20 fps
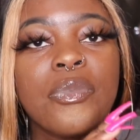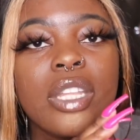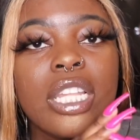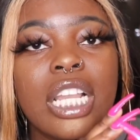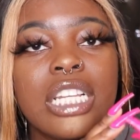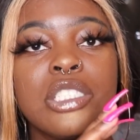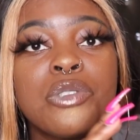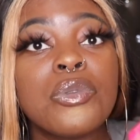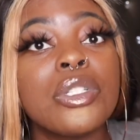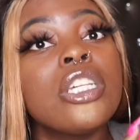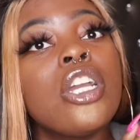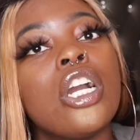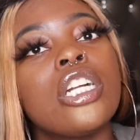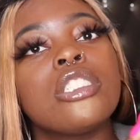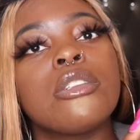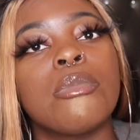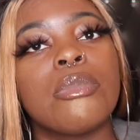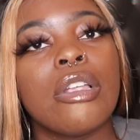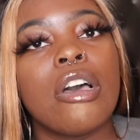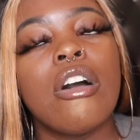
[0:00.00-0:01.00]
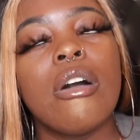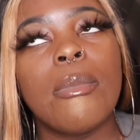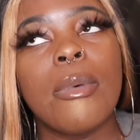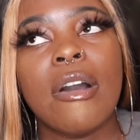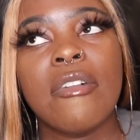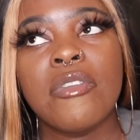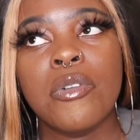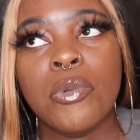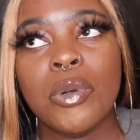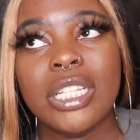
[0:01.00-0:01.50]
it's really hard to blow up
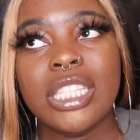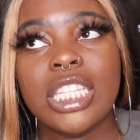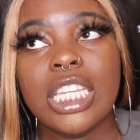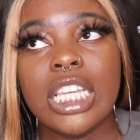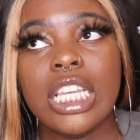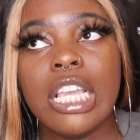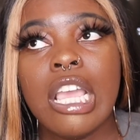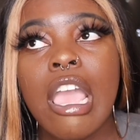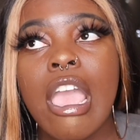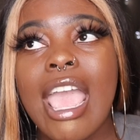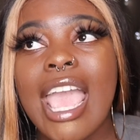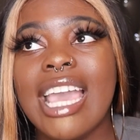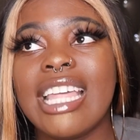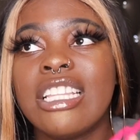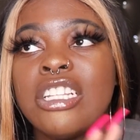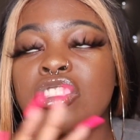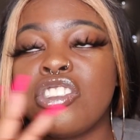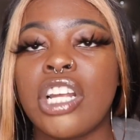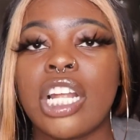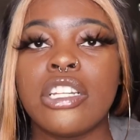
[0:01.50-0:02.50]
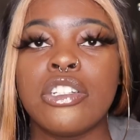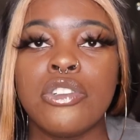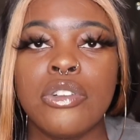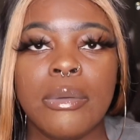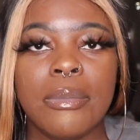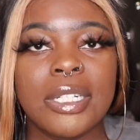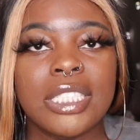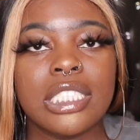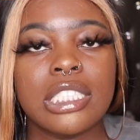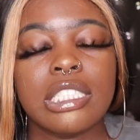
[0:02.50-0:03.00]
off of one thing and then try to do a
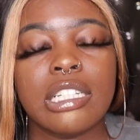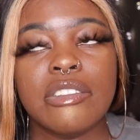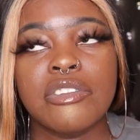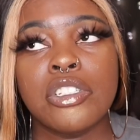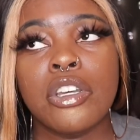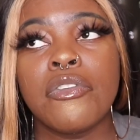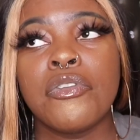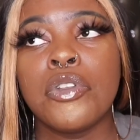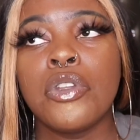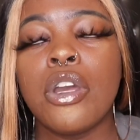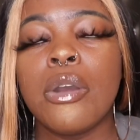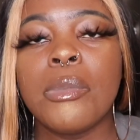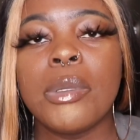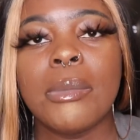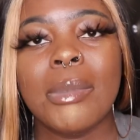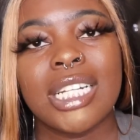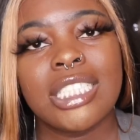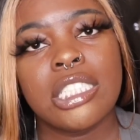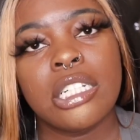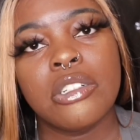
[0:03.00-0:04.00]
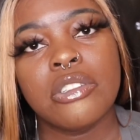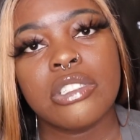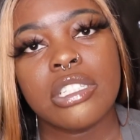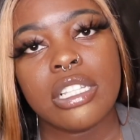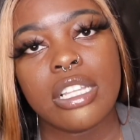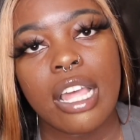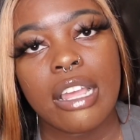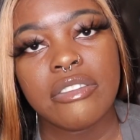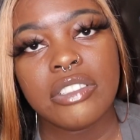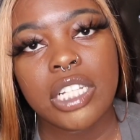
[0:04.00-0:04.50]
bunch of stuff. So if you know me, my channel is a
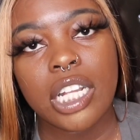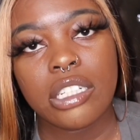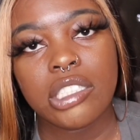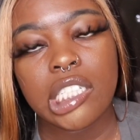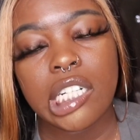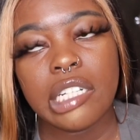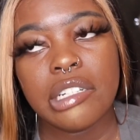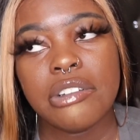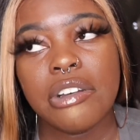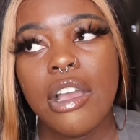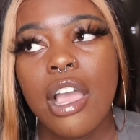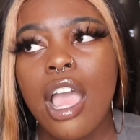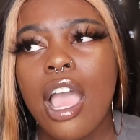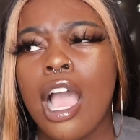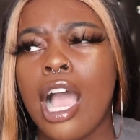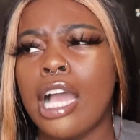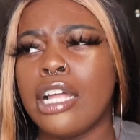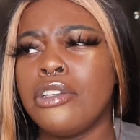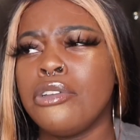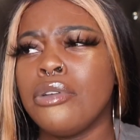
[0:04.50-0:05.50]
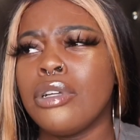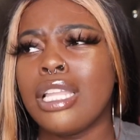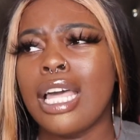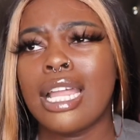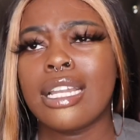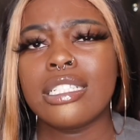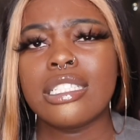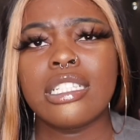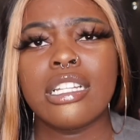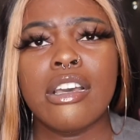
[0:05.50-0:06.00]
lifestyle channel. I do a
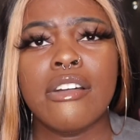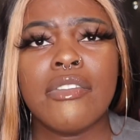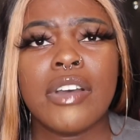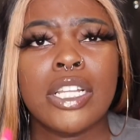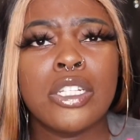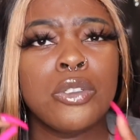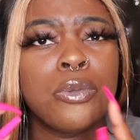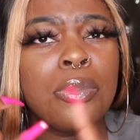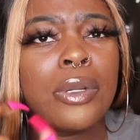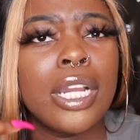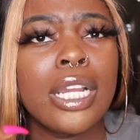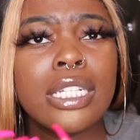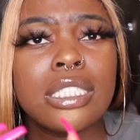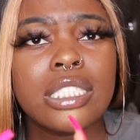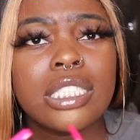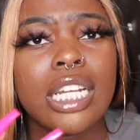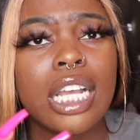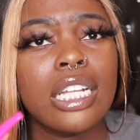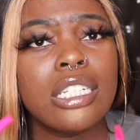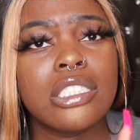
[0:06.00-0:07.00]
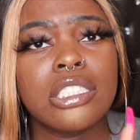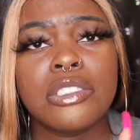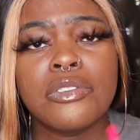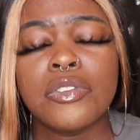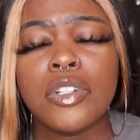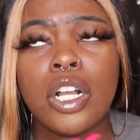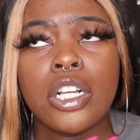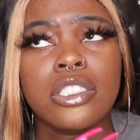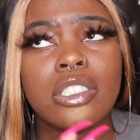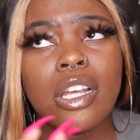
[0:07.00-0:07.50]
lot of stuff. I do pranks, challenges,
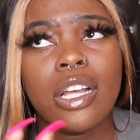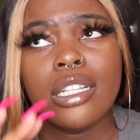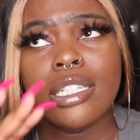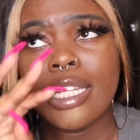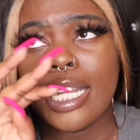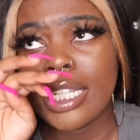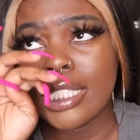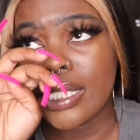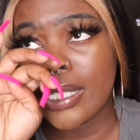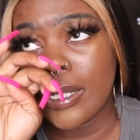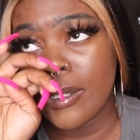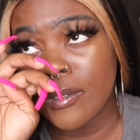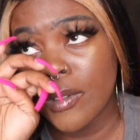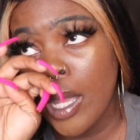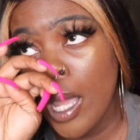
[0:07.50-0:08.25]
vlogs, all of that stuff.